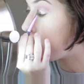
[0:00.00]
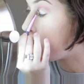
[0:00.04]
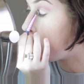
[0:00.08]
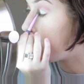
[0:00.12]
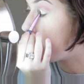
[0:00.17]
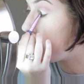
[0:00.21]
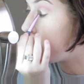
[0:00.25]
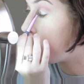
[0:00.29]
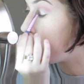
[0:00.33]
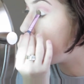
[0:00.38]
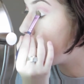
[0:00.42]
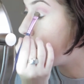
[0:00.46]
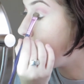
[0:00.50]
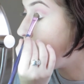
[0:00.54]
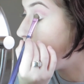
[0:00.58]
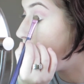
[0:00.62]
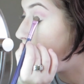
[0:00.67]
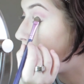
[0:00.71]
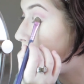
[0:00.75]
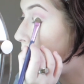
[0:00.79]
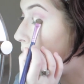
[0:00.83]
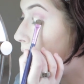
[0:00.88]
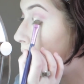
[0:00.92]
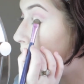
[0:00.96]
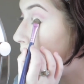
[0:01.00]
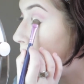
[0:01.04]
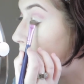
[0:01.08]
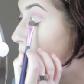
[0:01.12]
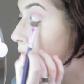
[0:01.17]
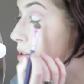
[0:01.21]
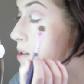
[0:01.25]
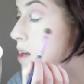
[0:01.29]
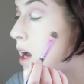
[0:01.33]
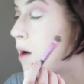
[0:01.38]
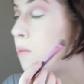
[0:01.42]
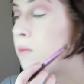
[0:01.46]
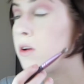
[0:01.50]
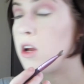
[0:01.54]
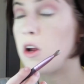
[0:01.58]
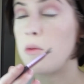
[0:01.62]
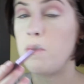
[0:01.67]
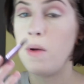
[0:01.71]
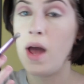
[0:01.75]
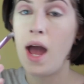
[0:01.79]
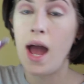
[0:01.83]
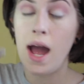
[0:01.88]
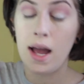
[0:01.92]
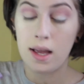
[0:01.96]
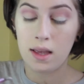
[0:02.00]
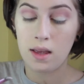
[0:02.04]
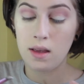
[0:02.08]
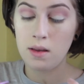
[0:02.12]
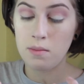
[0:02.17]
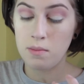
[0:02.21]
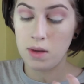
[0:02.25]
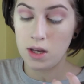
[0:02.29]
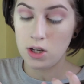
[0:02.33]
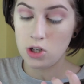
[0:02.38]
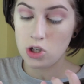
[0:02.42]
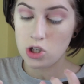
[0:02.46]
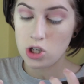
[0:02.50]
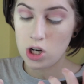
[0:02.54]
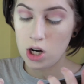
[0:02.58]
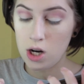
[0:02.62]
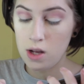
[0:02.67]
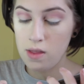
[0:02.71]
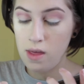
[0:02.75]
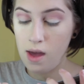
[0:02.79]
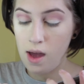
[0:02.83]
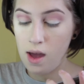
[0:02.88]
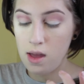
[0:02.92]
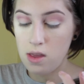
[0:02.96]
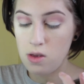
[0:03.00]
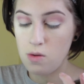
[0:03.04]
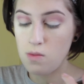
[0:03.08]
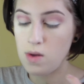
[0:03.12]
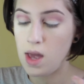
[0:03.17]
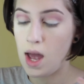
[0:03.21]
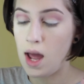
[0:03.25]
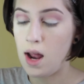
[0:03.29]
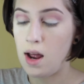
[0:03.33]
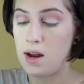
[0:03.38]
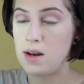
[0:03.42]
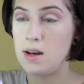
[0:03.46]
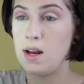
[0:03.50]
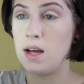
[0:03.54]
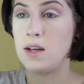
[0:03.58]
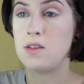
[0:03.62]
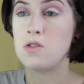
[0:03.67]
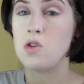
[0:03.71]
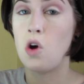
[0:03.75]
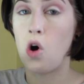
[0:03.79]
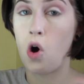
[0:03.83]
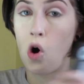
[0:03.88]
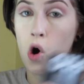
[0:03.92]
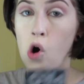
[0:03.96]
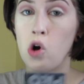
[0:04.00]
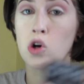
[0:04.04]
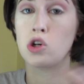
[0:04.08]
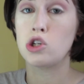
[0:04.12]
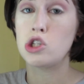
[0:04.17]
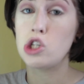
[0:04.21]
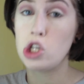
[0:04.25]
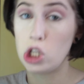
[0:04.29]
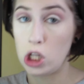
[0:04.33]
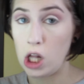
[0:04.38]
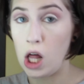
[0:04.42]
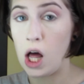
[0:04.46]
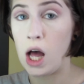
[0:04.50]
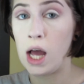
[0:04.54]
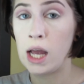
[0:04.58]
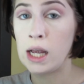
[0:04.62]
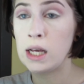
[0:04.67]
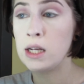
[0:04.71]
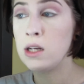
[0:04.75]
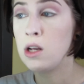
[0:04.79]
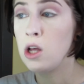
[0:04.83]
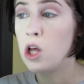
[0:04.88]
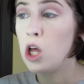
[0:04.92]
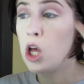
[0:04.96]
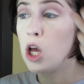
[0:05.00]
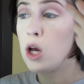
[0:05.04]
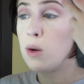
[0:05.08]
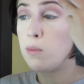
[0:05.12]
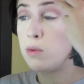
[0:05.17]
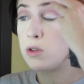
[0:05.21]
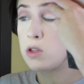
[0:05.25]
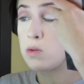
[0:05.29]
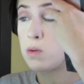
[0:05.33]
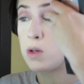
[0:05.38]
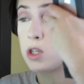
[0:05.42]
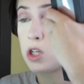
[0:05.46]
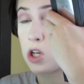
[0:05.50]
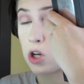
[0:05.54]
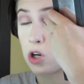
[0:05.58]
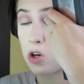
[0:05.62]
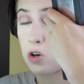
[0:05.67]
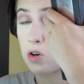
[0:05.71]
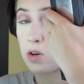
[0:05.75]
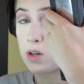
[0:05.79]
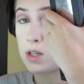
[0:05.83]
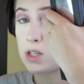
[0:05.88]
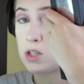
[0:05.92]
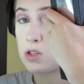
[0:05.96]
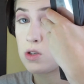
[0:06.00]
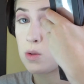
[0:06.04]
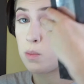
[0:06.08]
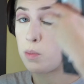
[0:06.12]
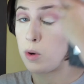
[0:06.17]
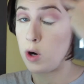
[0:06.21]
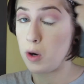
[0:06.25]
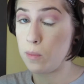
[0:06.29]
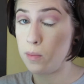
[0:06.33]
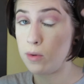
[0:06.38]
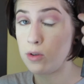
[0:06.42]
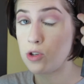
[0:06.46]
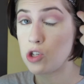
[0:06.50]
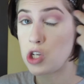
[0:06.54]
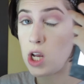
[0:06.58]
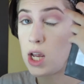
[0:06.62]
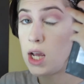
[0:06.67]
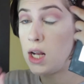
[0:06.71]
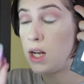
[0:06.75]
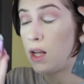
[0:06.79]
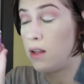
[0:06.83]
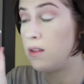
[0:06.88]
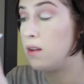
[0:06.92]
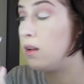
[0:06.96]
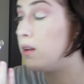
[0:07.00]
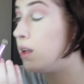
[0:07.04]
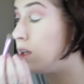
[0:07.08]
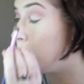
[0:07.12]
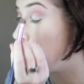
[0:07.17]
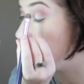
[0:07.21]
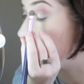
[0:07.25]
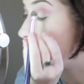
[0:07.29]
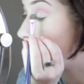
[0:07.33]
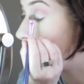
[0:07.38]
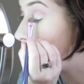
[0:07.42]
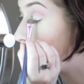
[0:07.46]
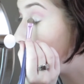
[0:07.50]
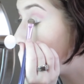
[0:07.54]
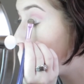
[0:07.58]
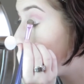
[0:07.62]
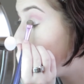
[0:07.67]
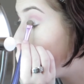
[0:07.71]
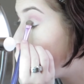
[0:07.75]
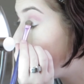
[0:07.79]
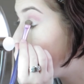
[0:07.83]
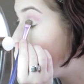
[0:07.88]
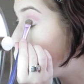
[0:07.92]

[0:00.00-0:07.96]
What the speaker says: it. And this time when you're packing, make sure that you get a nice harsh line between your crease purple shade and the lid shade.